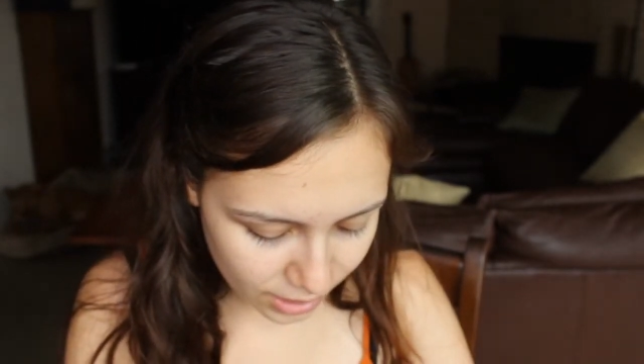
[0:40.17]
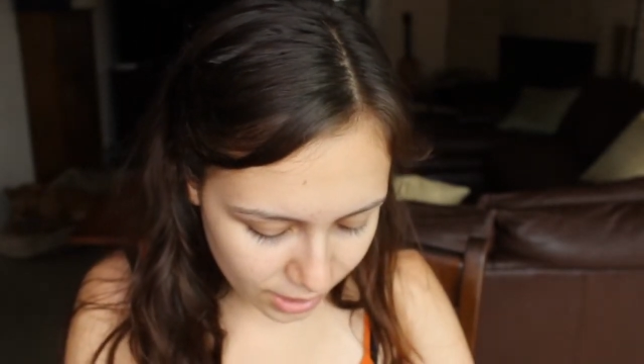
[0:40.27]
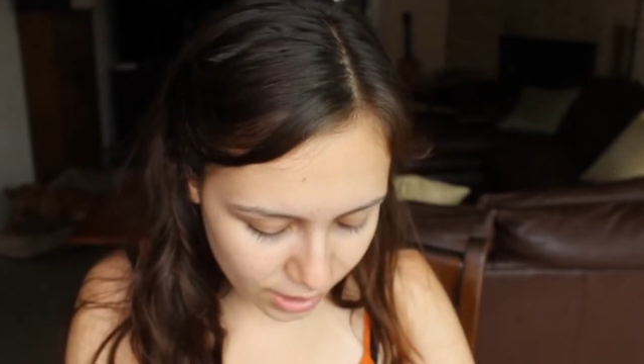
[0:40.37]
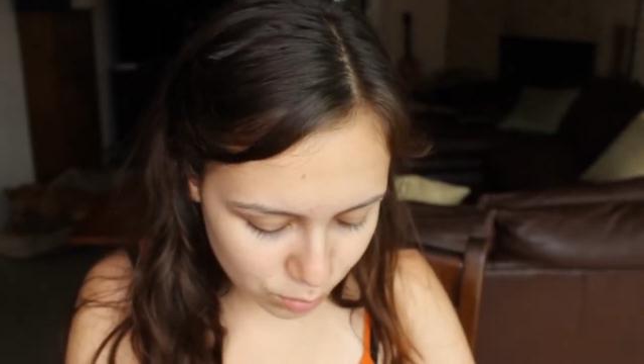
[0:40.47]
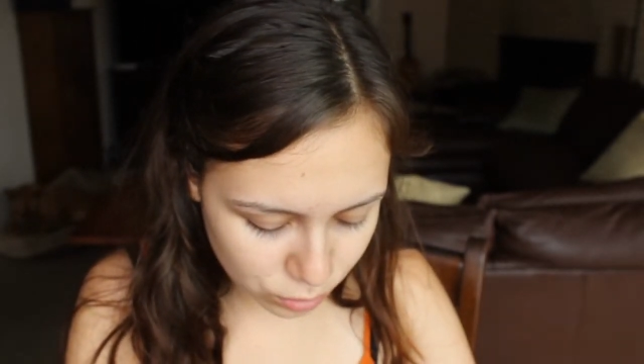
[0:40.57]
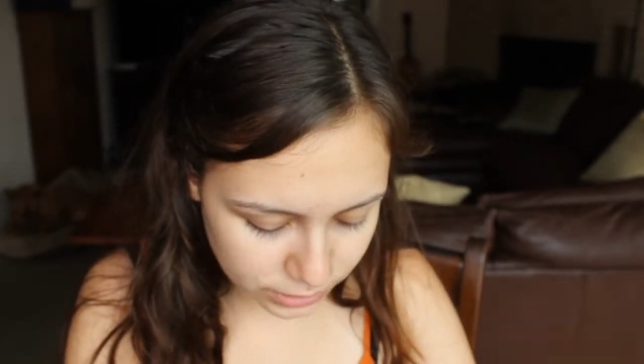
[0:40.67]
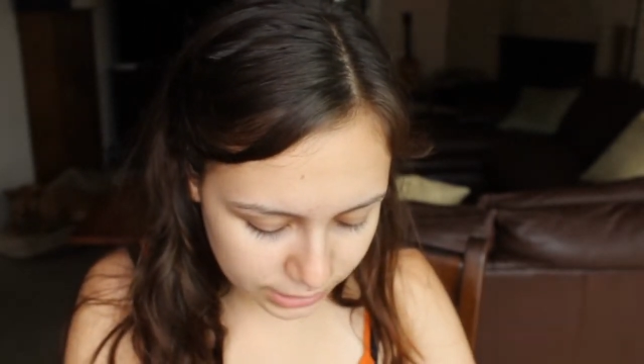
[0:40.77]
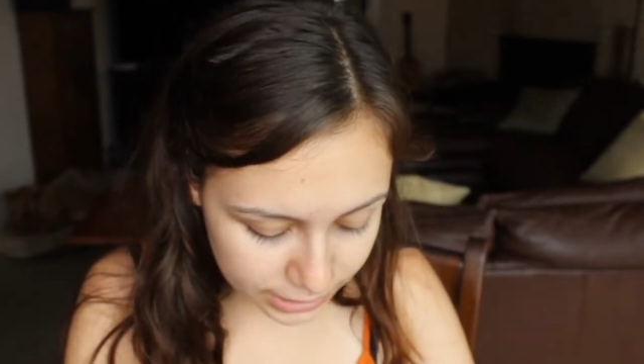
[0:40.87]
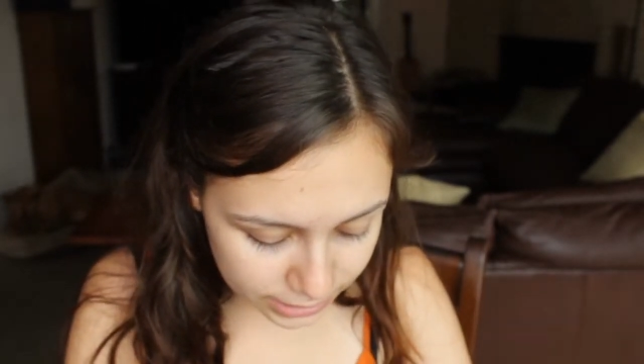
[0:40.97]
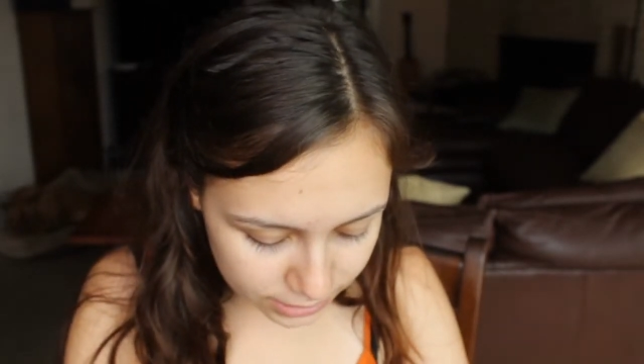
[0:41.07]
um, will
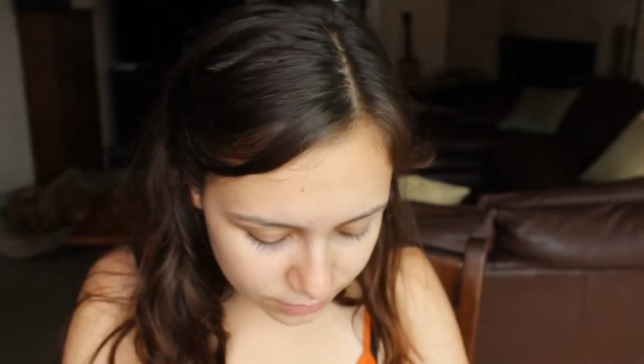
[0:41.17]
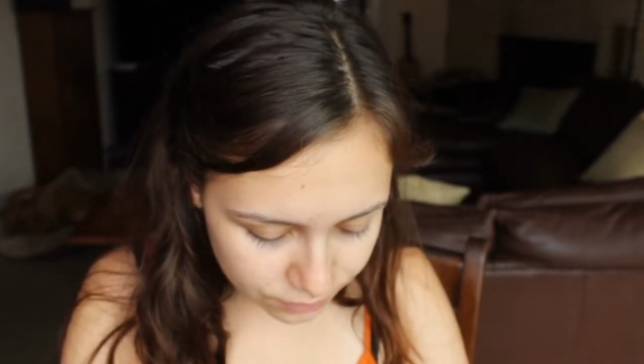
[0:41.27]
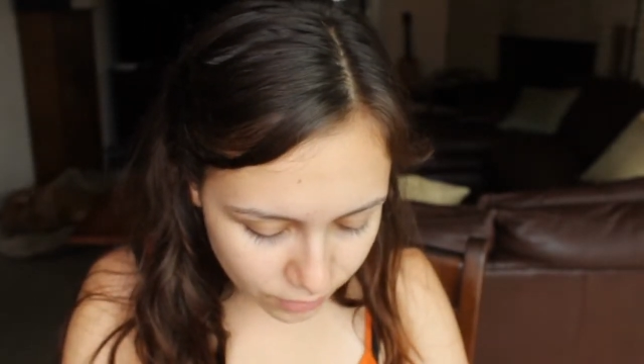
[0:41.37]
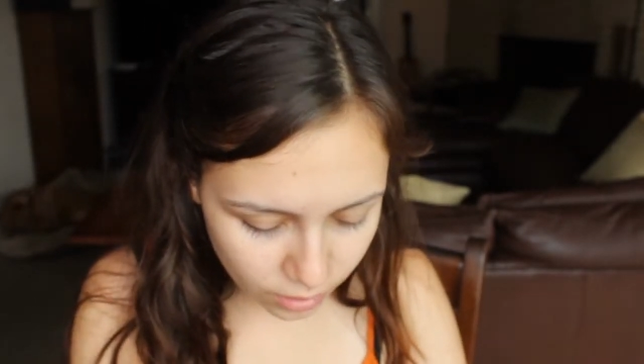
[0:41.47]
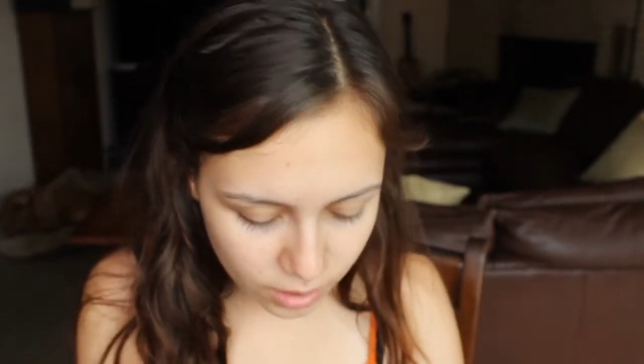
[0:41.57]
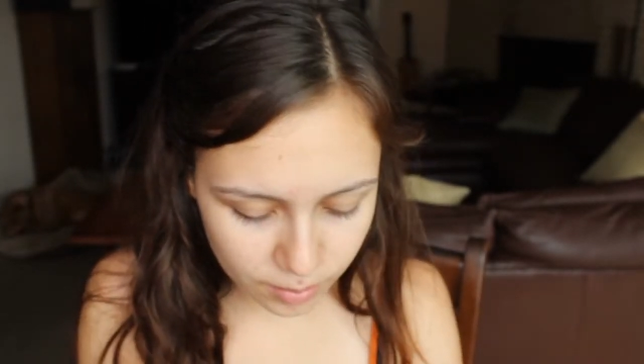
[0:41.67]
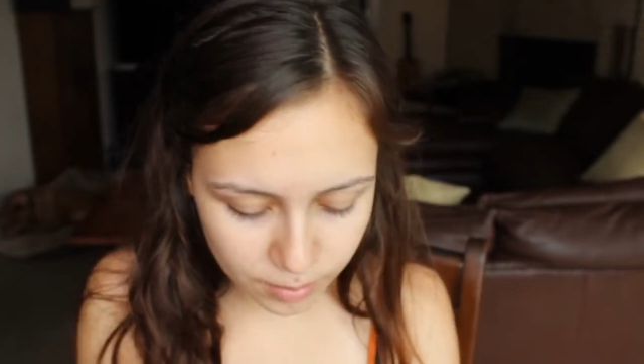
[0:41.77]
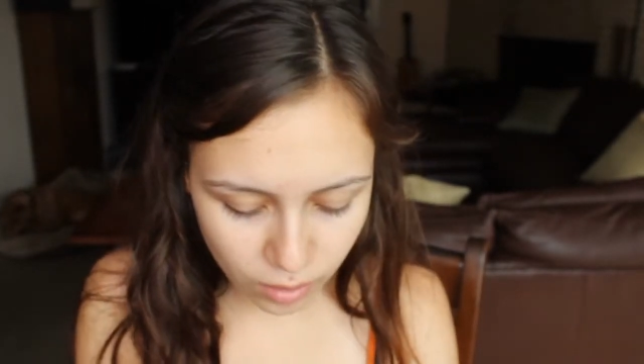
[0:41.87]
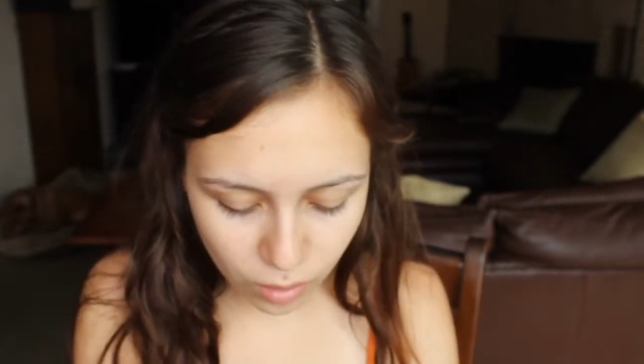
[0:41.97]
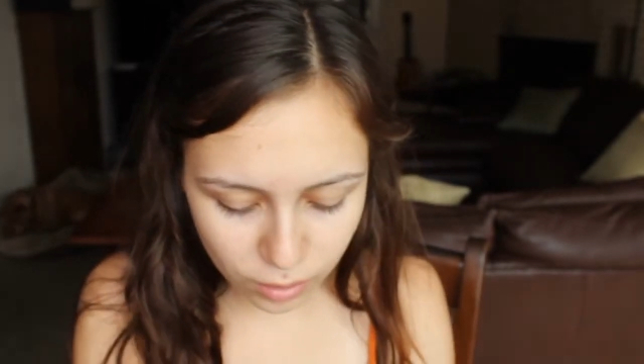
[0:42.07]
leave
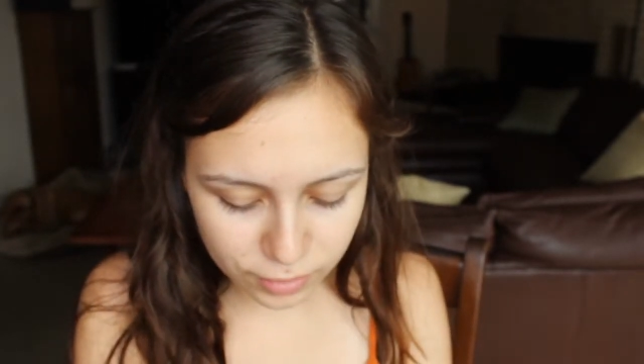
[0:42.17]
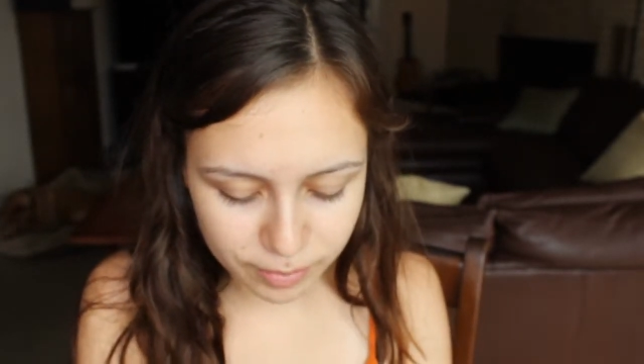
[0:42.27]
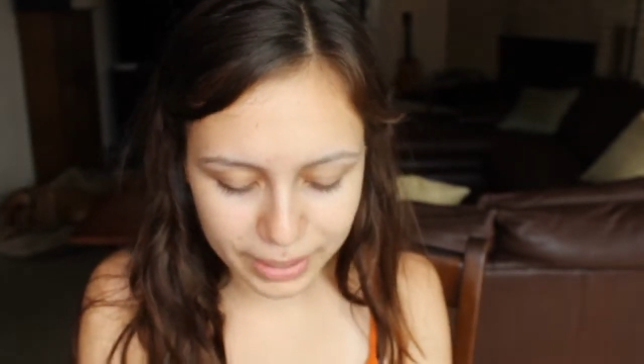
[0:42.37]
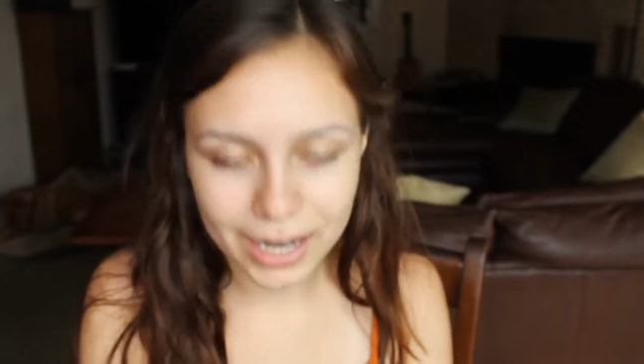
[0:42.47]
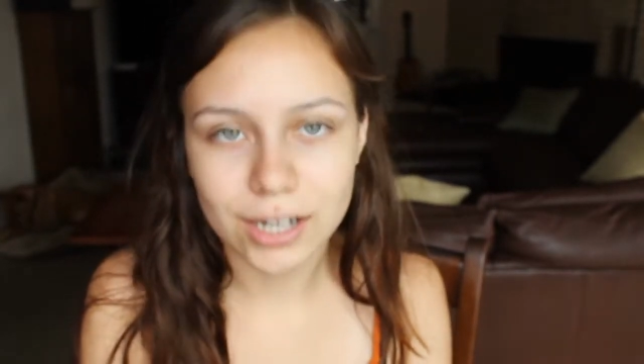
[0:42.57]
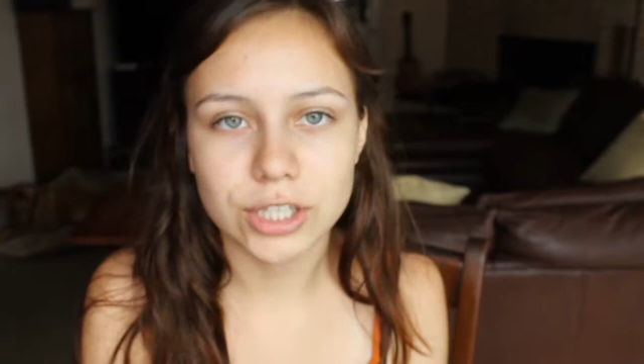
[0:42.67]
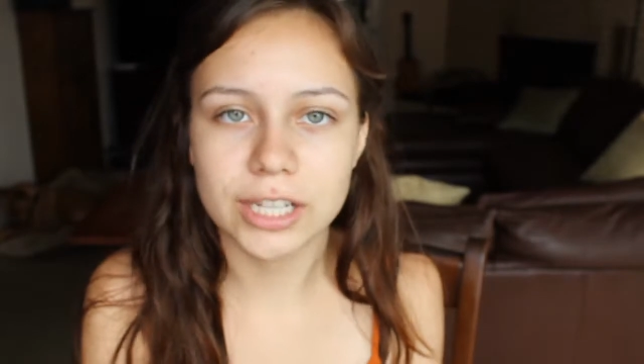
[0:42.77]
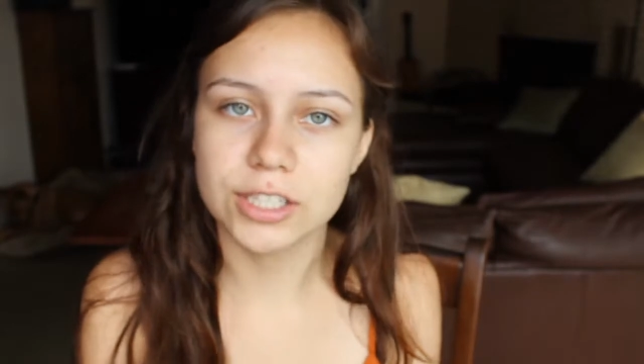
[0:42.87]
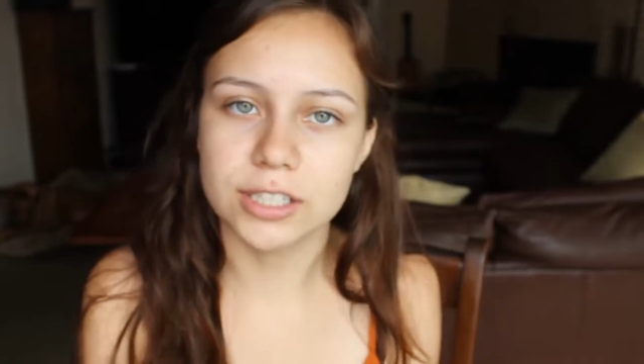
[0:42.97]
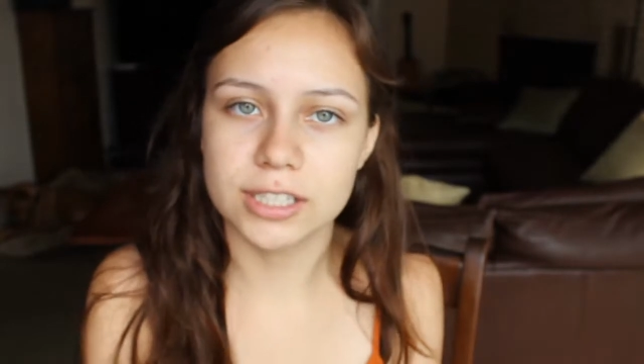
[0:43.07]
um, all of my
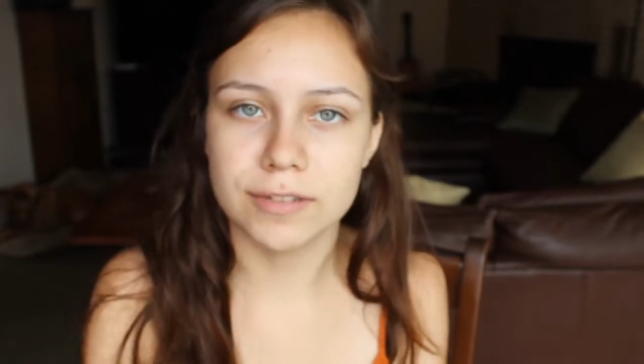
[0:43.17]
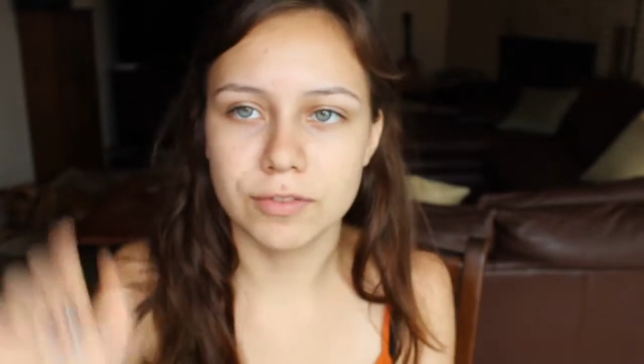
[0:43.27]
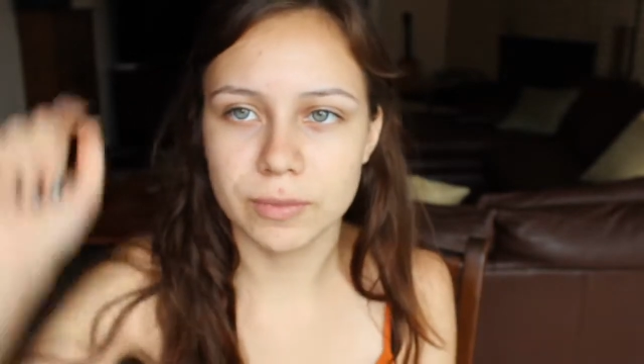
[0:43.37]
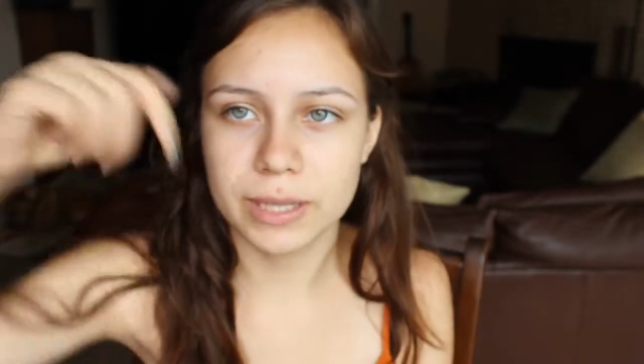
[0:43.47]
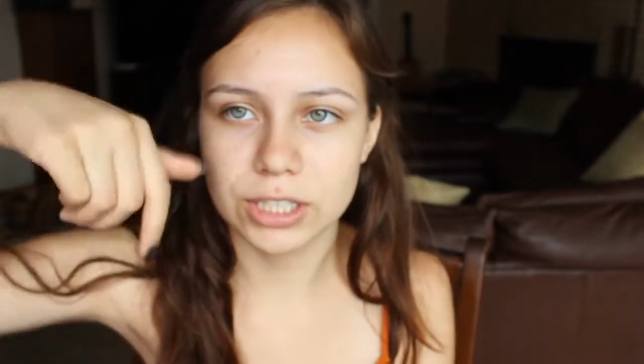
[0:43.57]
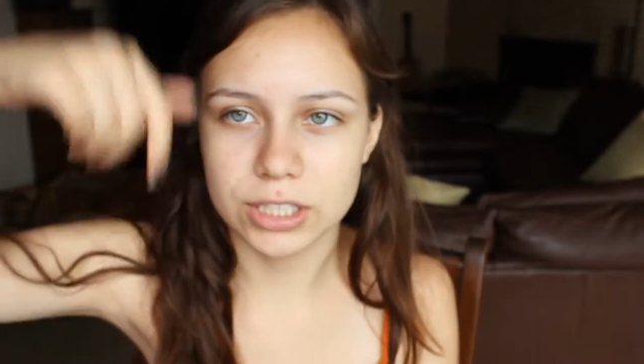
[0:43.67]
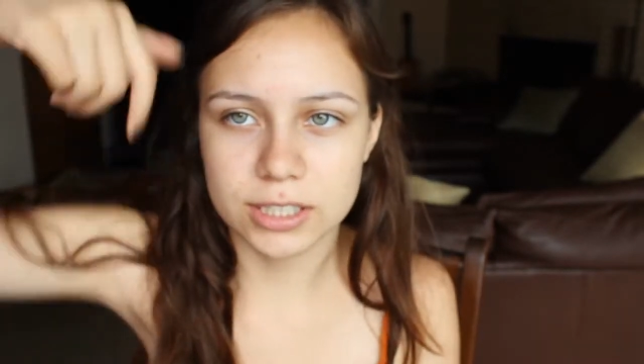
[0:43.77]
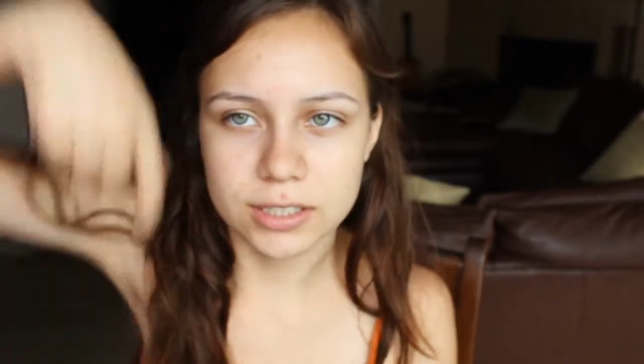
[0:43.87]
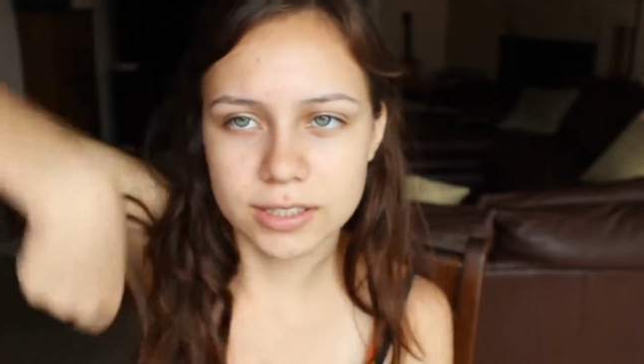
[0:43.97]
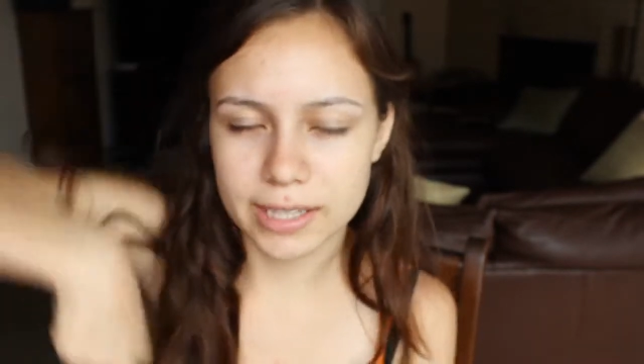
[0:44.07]
hairdresser's information